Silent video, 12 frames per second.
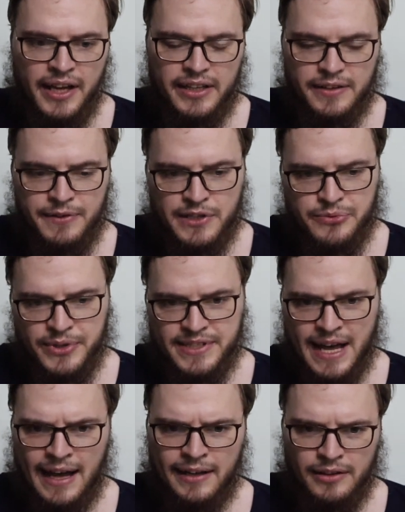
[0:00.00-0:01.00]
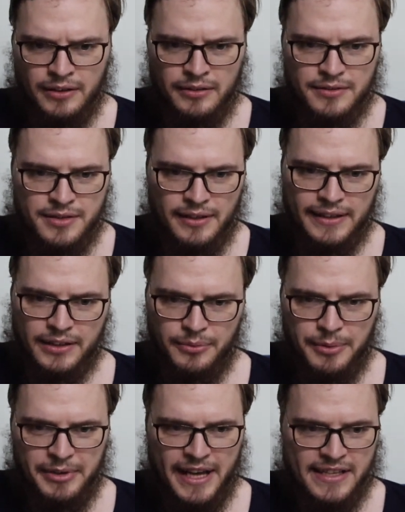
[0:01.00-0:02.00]
And the first one is aql. So like the
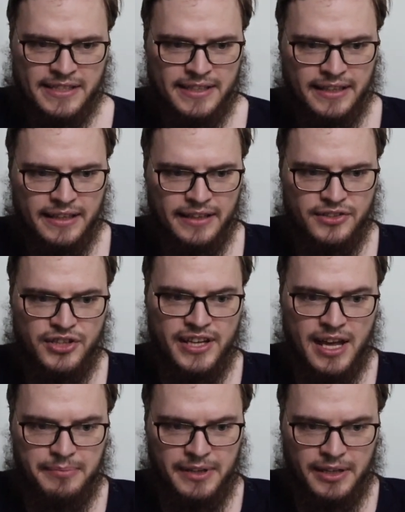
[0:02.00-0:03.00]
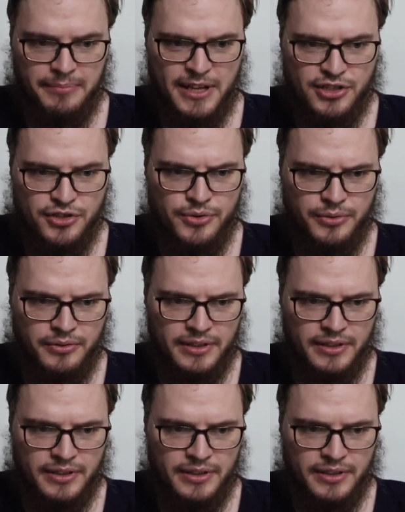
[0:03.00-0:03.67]
woman has to, she can't be majnoon.